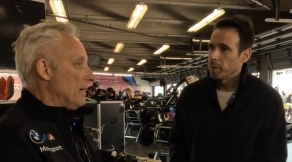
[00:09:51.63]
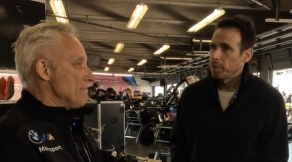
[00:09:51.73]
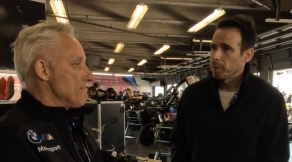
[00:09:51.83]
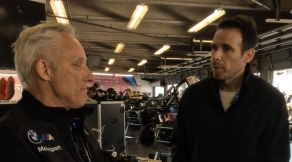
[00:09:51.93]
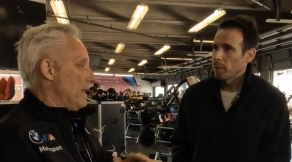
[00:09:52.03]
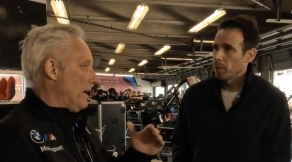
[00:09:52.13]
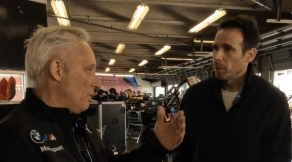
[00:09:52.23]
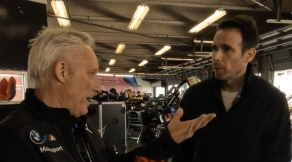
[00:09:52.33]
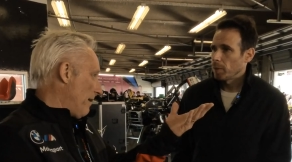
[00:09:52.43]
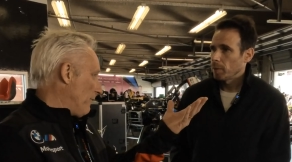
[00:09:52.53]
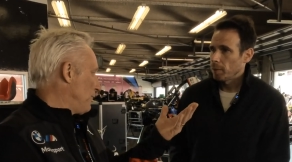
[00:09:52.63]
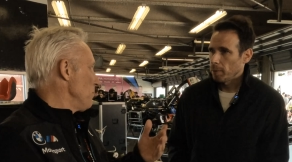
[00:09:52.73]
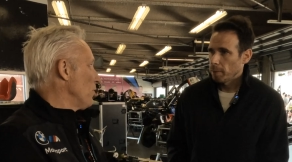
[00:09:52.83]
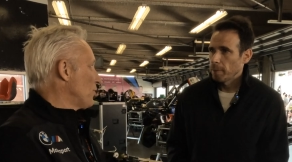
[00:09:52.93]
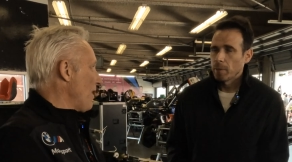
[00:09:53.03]
Speaker 1: Um, here we have a
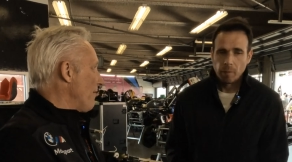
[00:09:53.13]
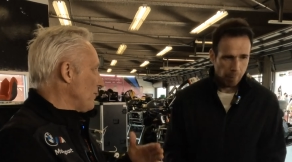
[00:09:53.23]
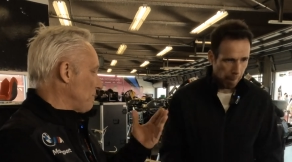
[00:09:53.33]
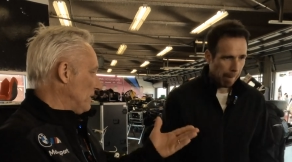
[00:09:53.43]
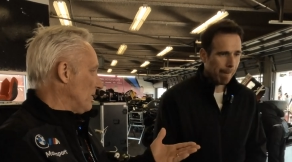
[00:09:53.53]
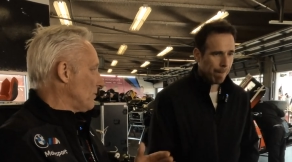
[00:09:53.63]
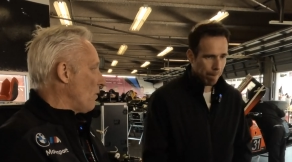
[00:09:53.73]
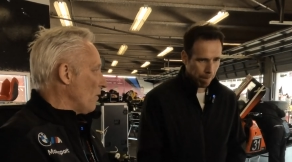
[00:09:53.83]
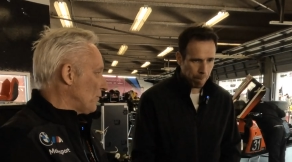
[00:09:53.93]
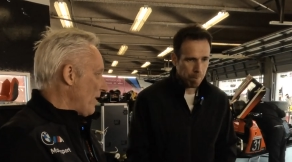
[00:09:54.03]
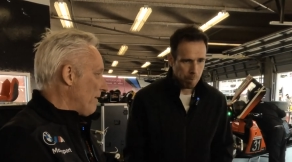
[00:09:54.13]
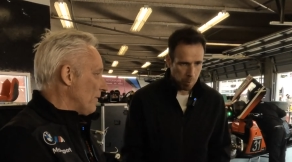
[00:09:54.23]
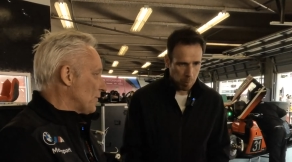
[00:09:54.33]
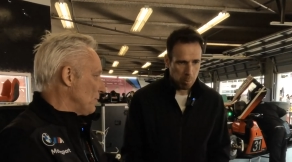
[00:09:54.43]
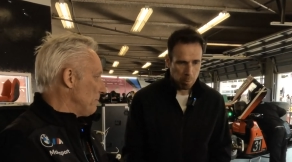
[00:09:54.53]
few more drivers, but the core
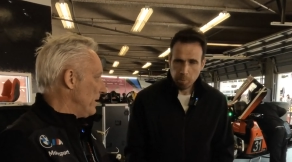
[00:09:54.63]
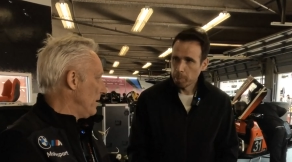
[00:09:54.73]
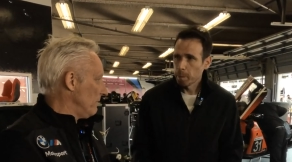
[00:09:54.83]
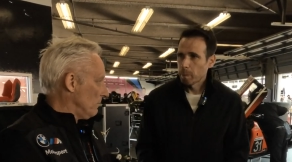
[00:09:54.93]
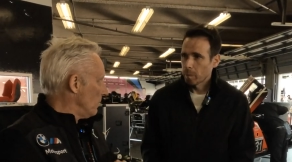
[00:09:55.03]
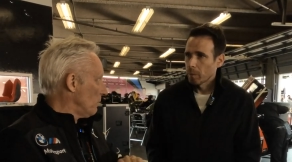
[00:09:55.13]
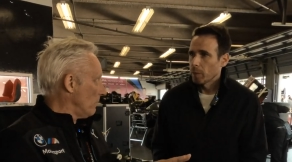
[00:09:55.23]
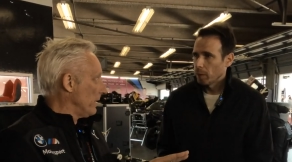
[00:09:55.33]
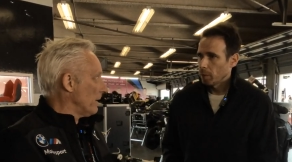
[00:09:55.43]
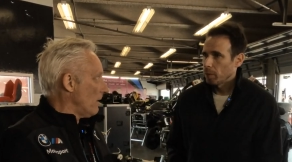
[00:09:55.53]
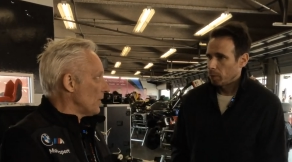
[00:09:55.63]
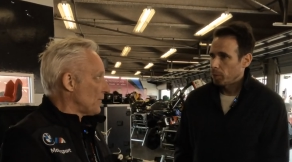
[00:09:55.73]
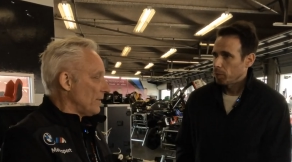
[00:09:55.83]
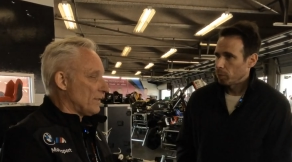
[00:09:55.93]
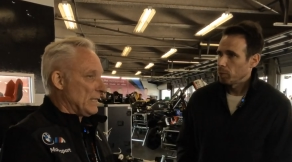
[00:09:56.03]
drivers will be will run the
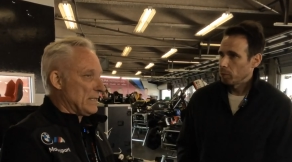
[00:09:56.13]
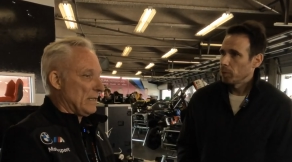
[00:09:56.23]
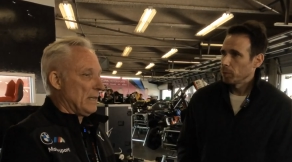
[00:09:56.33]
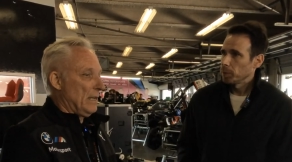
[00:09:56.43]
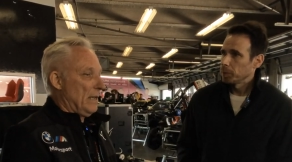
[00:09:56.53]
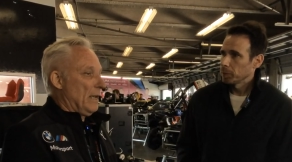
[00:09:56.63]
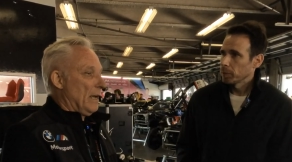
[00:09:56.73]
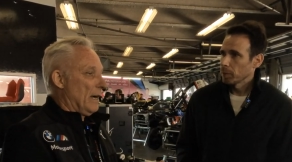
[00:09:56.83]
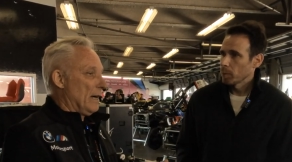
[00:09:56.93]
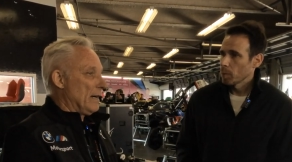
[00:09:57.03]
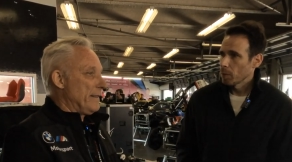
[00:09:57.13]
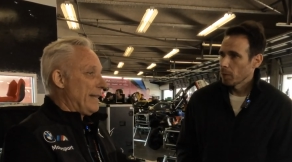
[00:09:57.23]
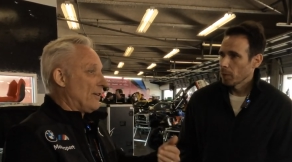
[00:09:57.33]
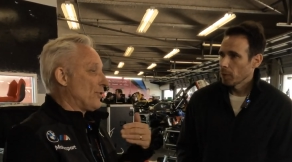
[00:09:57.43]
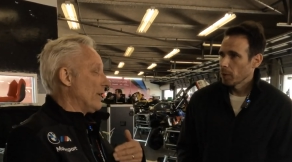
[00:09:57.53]
cars for the season.
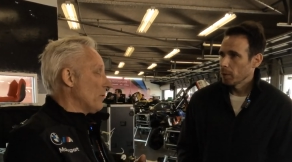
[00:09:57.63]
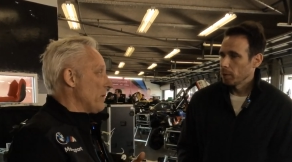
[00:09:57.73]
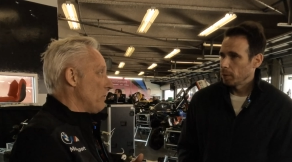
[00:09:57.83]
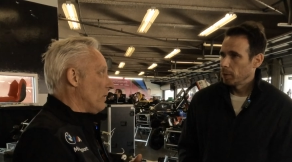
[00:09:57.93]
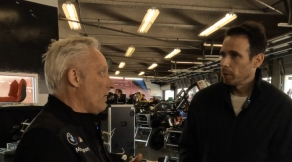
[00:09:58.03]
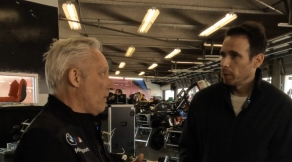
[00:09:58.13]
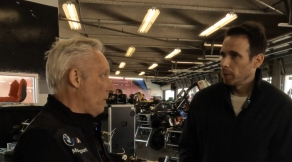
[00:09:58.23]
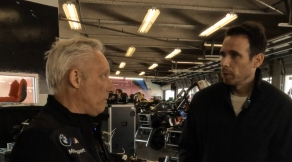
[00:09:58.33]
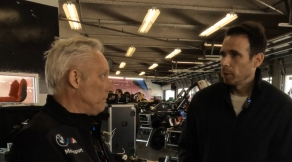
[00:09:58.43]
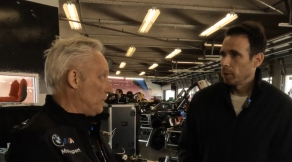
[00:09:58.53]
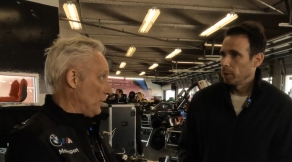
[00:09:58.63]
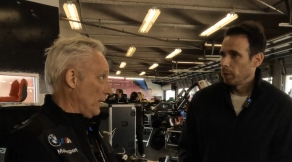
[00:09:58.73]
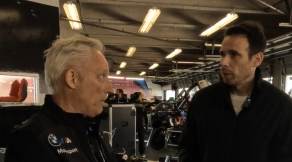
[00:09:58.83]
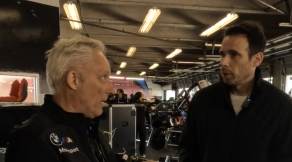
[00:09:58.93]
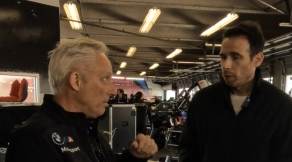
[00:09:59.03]
Uh, next year we will go
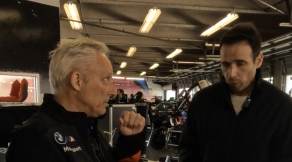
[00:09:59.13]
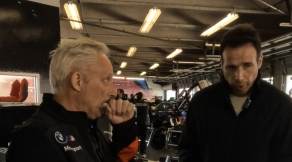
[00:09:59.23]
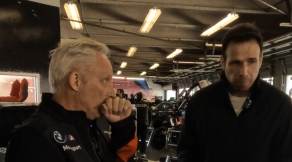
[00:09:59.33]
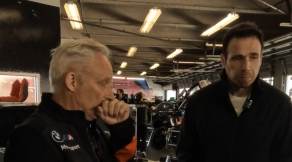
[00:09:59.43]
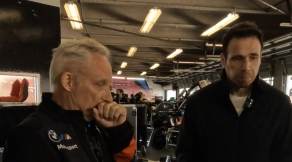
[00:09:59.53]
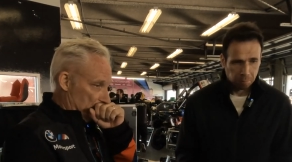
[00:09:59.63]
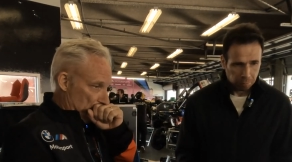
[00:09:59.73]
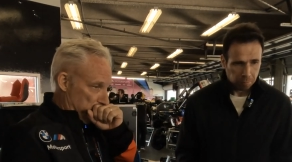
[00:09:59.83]
to Le Mans okay.